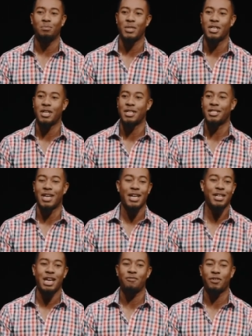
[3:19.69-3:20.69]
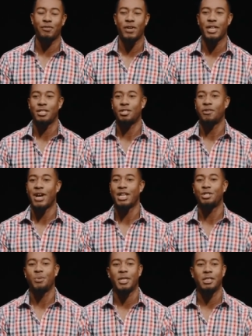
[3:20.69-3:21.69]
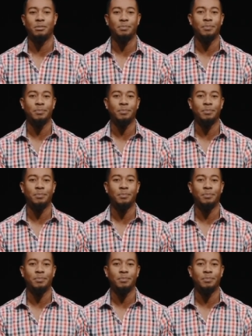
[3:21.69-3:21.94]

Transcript: because I didn't have enough credits to graduate.